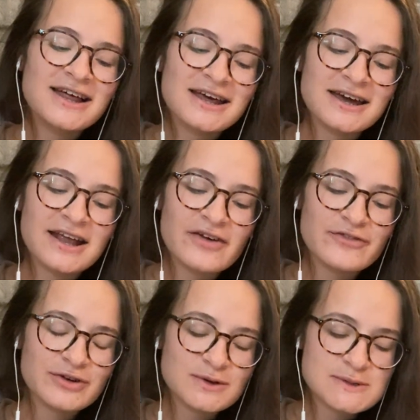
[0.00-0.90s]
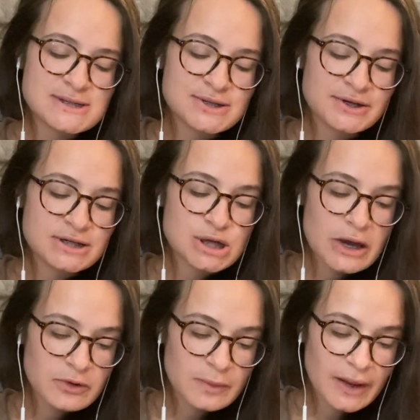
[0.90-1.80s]
"Good afternoon, sir,"
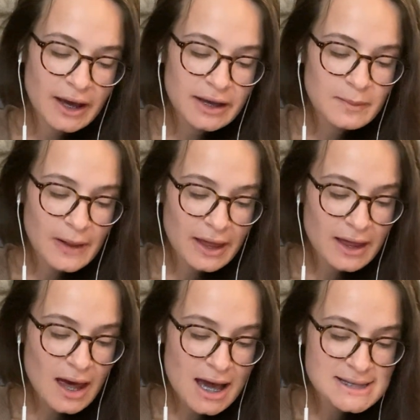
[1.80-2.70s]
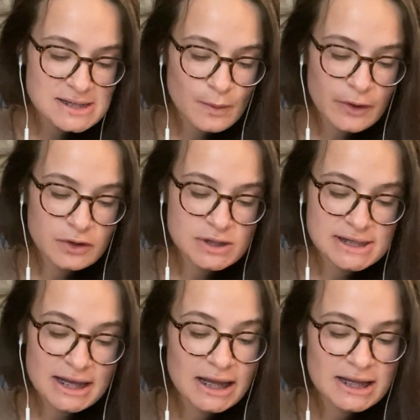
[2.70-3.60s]
Jack replied. "May I ask where you're
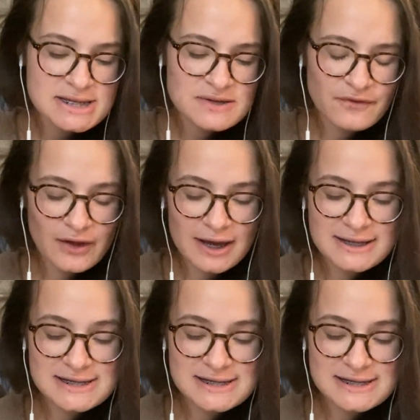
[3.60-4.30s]
taking this fine